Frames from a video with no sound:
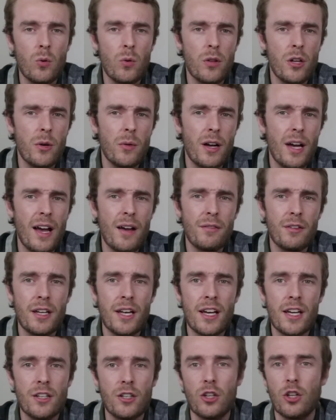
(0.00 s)
although I haven't
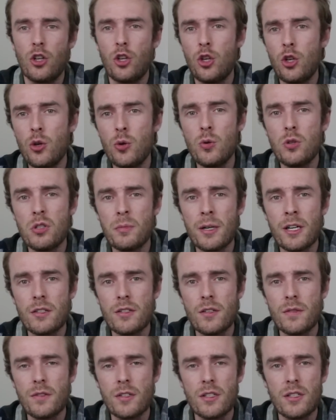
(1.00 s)
had huge
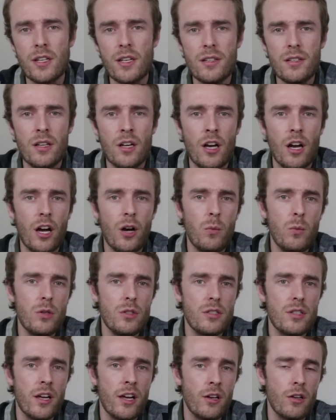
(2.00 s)
amounts of success, I
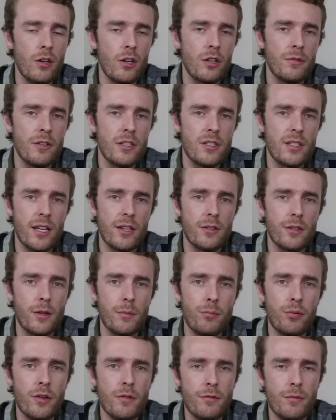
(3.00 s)
would say a lot of it's down to the
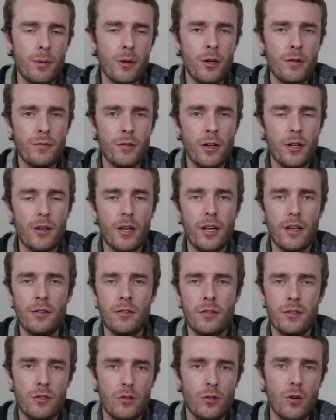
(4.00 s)
print profile
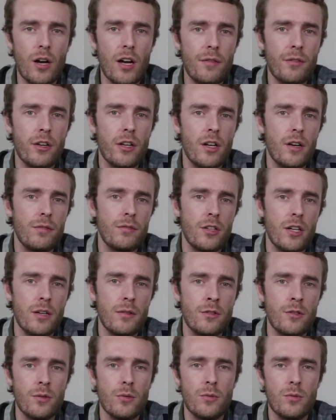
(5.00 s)
and not having enough
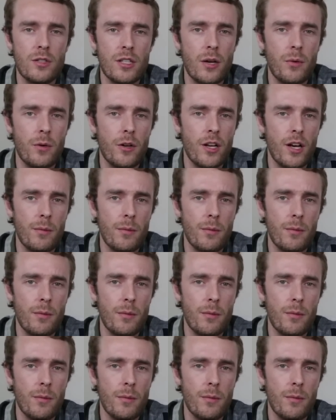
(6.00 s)
time to set one